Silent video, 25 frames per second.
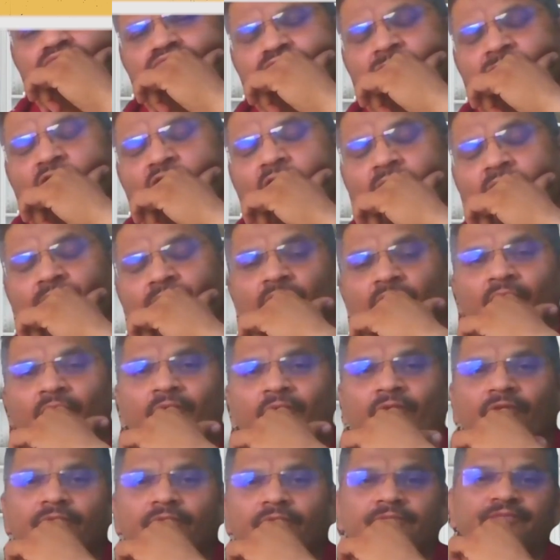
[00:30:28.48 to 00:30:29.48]
Oh,
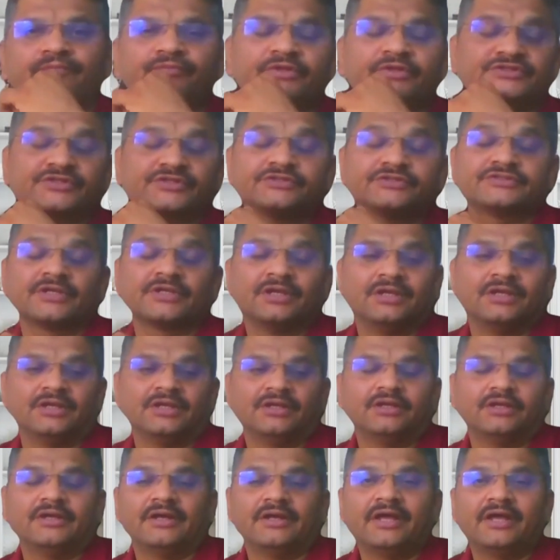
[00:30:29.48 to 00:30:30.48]
oh, this is
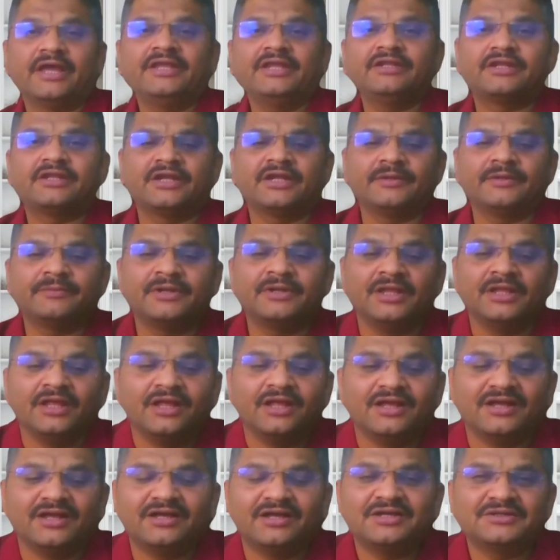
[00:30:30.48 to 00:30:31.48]
incredible.
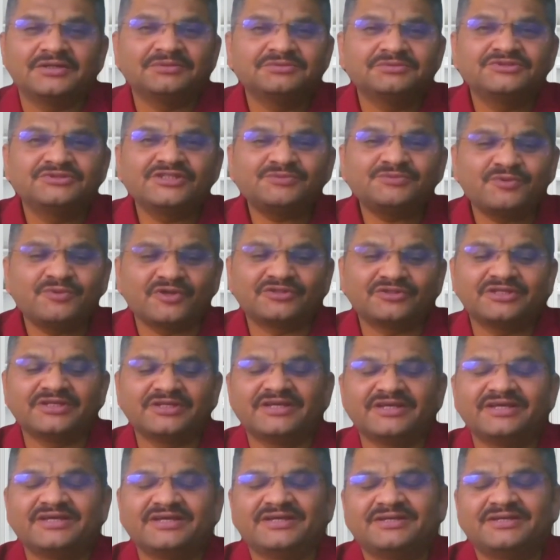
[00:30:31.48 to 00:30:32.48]
Just for
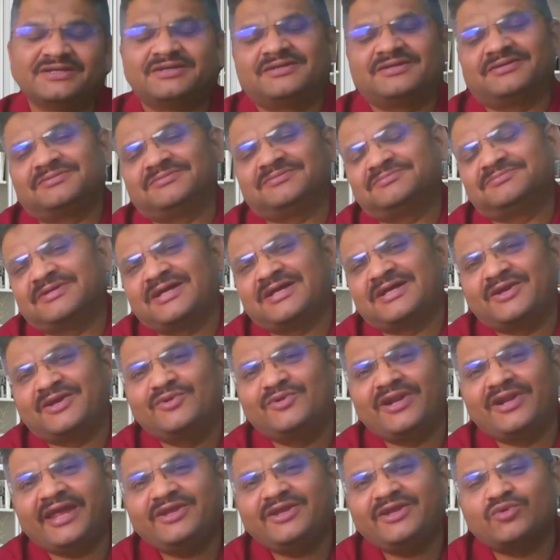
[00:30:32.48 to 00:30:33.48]
the, I
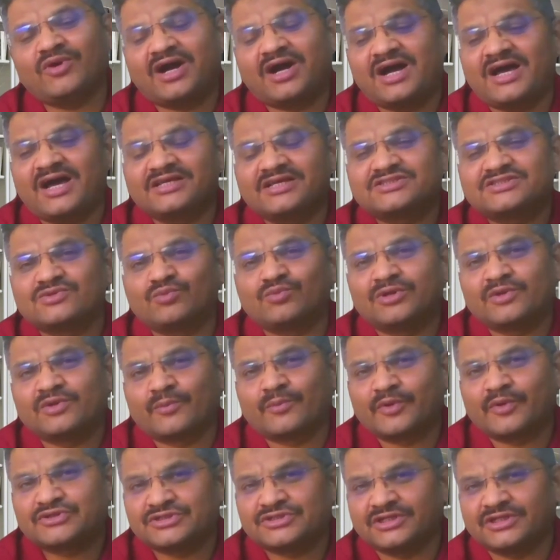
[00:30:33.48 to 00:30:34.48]
would like to ask
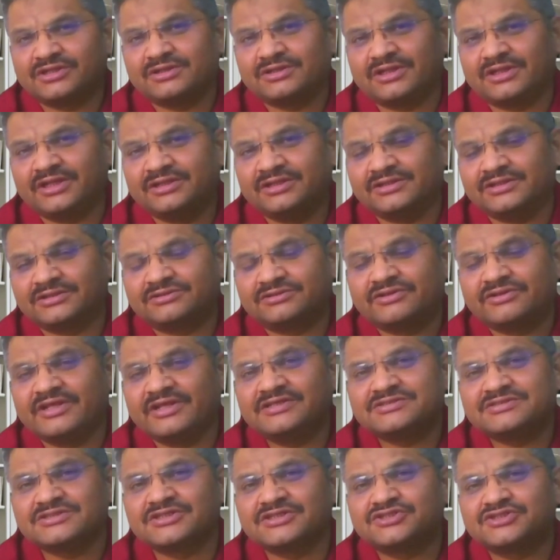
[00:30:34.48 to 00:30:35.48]
one question. In the
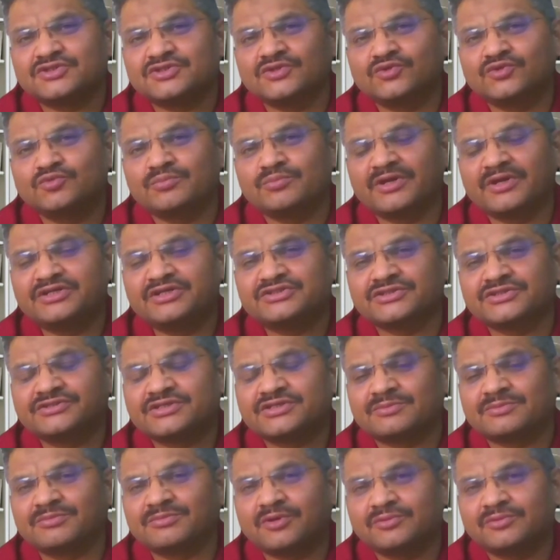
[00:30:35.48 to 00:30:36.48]
three suggestion you
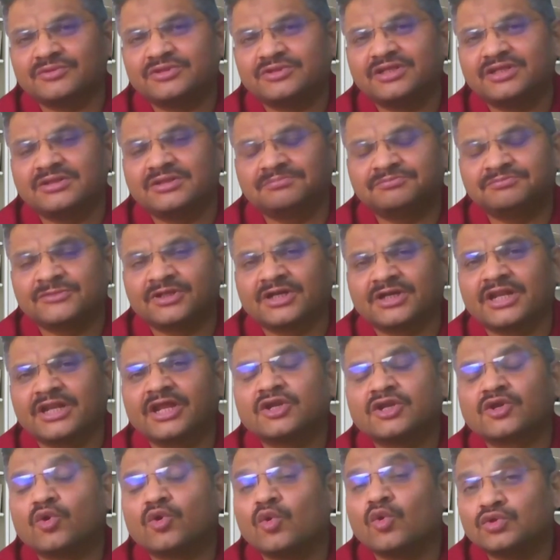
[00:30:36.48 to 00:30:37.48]
mentioned about the
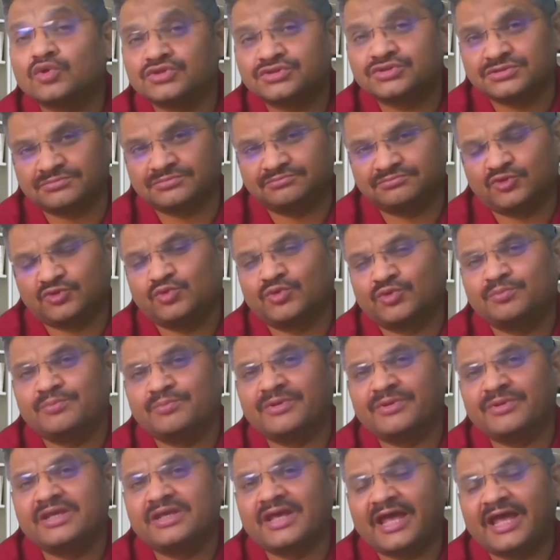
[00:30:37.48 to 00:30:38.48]
career coach would
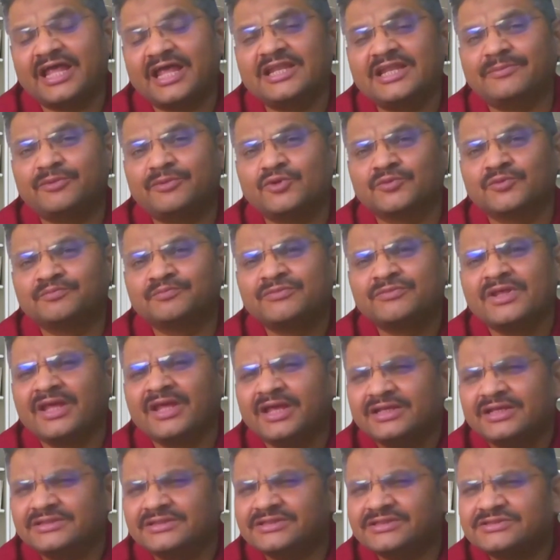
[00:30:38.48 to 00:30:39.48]
be help you.
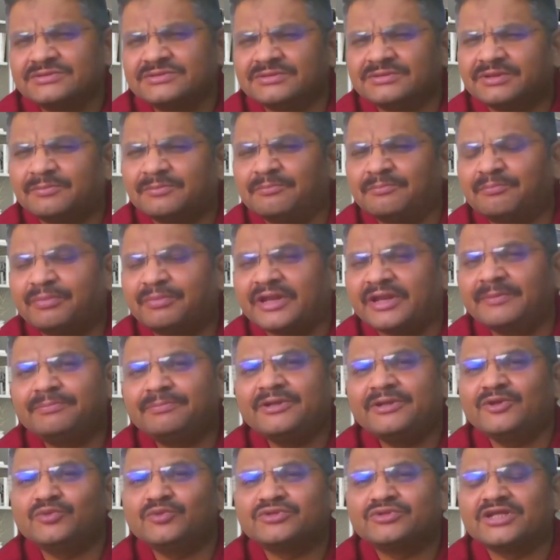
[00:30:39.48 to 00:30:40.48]
Just
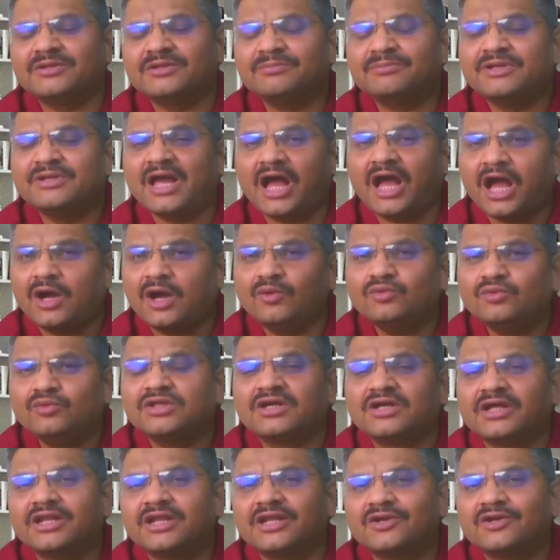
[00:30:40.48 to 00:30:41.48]
briefly, you tell me how
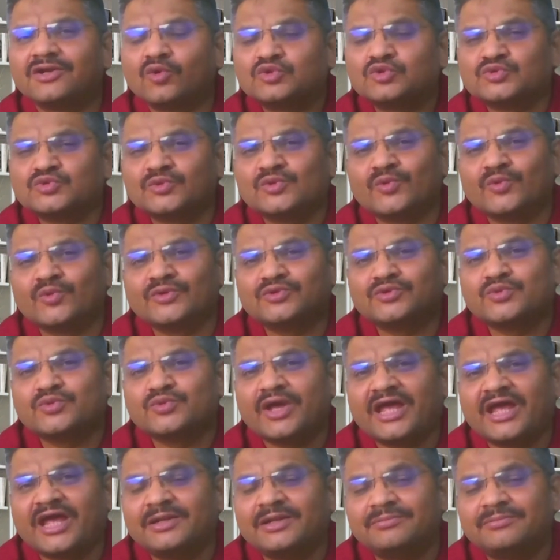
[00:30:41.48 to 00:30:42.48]
the career coach will going to
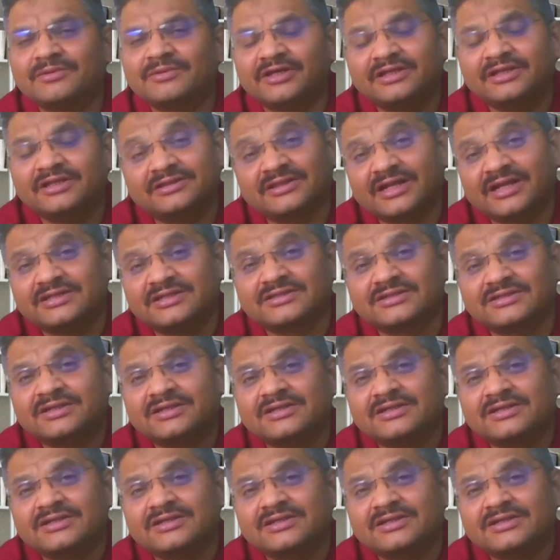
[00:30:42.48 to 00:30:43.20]
help in that